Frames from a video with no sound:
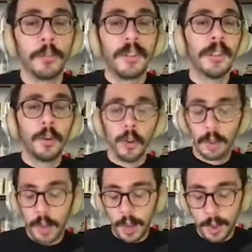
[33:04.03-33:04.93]

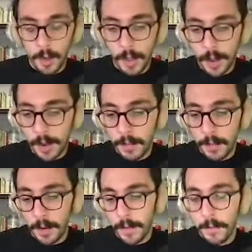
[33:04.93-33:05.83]
material
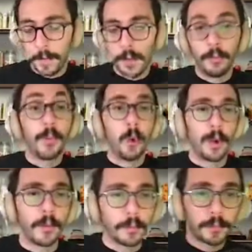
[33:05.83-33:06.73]

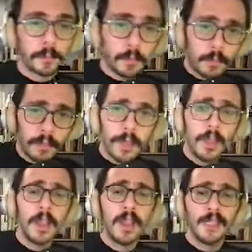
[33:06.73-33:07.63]
reward.
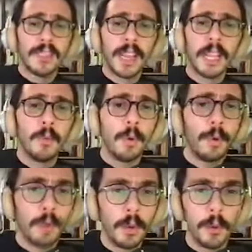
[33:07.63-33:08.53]
The second one
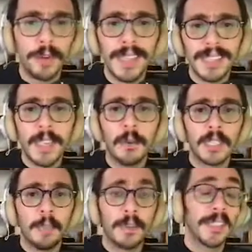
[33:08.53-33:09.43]
that we were testing was
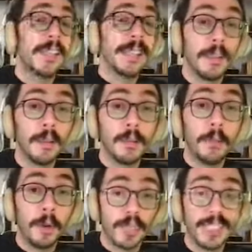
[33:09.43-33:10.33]
the
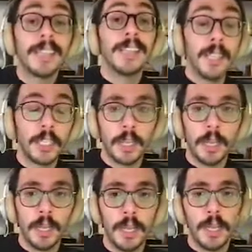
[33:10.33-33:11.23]
personalization
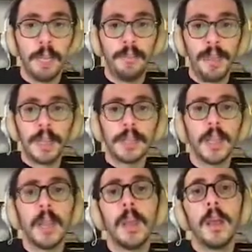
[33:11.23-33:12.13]
effect
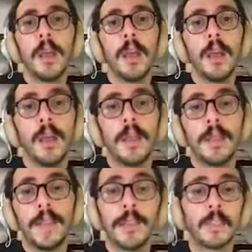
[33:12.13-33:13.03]

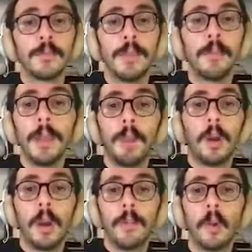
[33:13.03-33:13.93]
that assumes that people
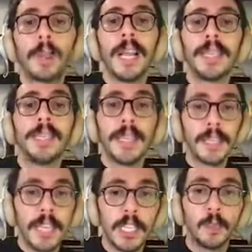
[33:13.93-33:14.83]
are more likely to
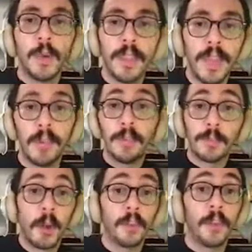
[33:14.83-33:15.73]
engage with and
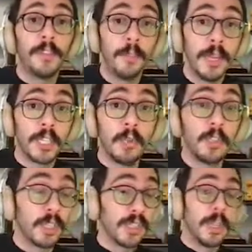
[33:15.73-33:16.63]
respond to information
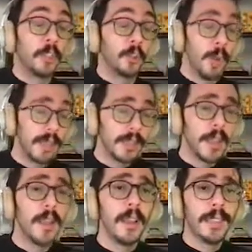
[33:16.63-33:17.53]
which is tailored to us.
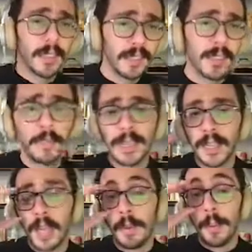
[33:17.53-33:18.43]
And this is something that
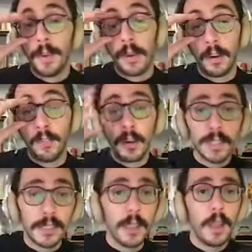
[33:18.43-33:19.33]
came up in our first